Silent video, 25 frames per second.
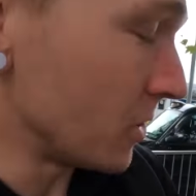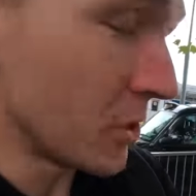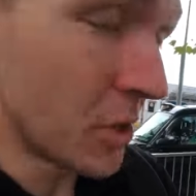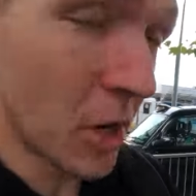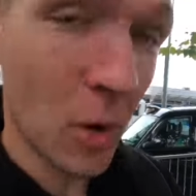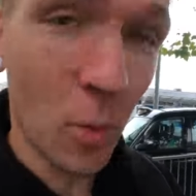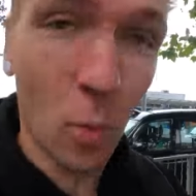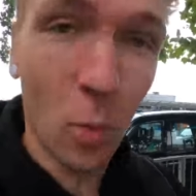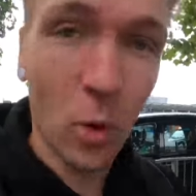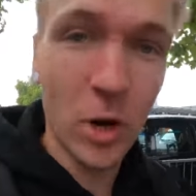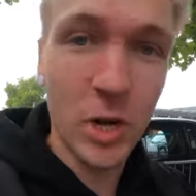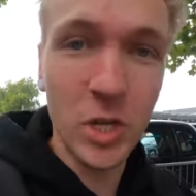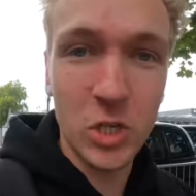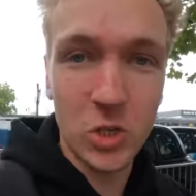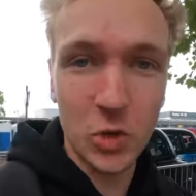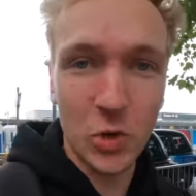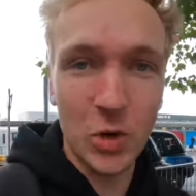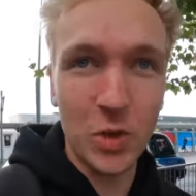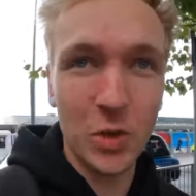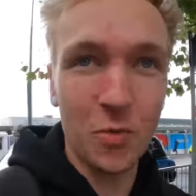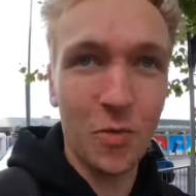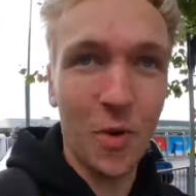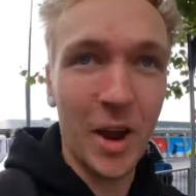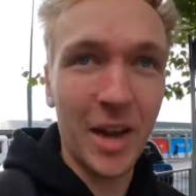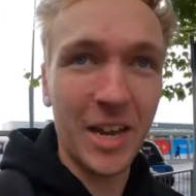and you don't want to
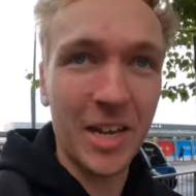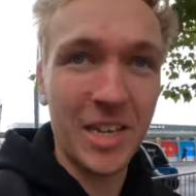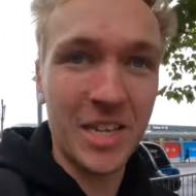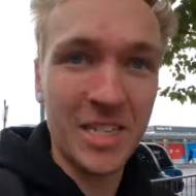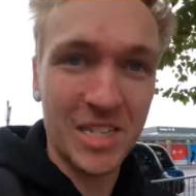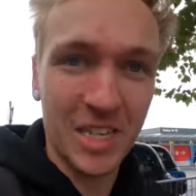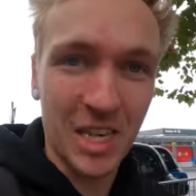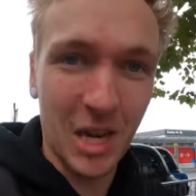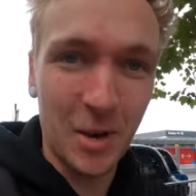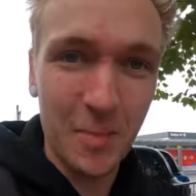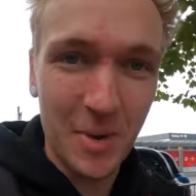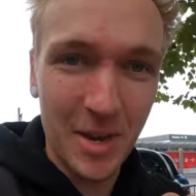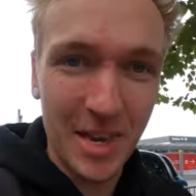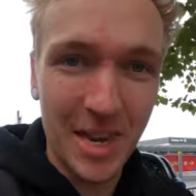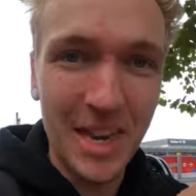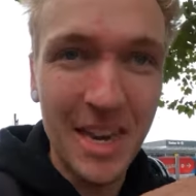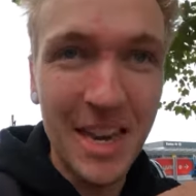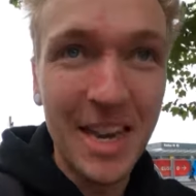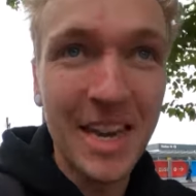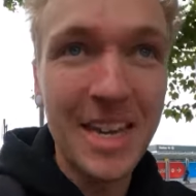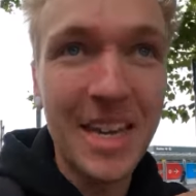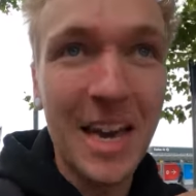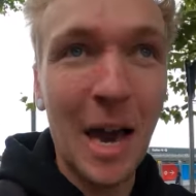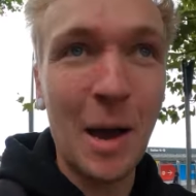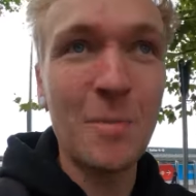join the rank, there's going to be
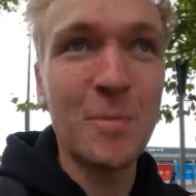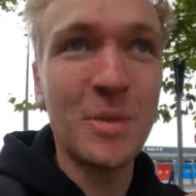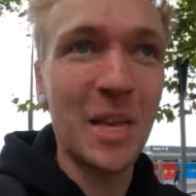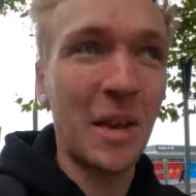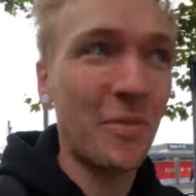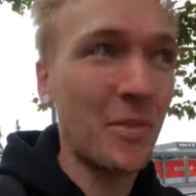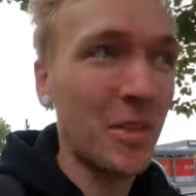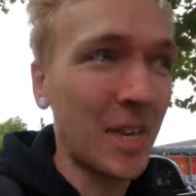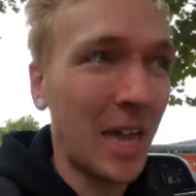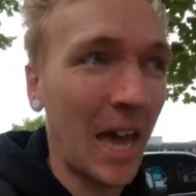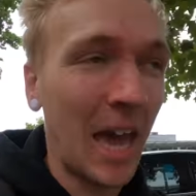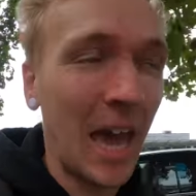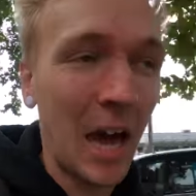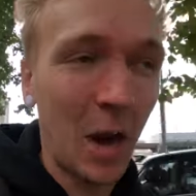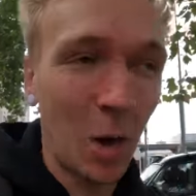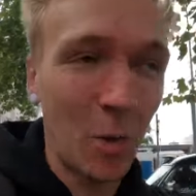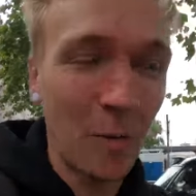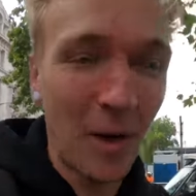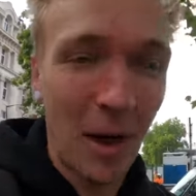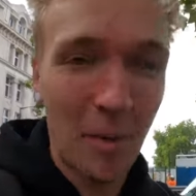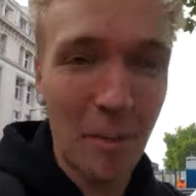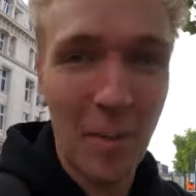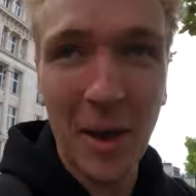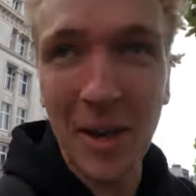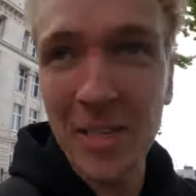cabs that have to get out
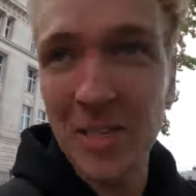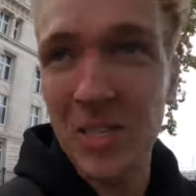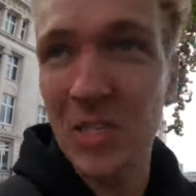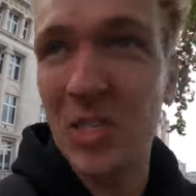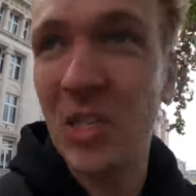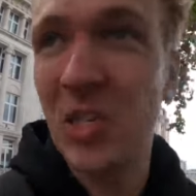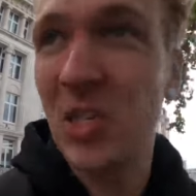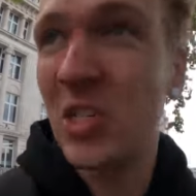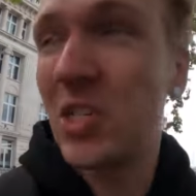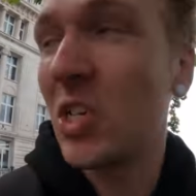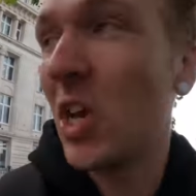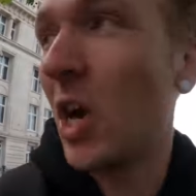without passengers.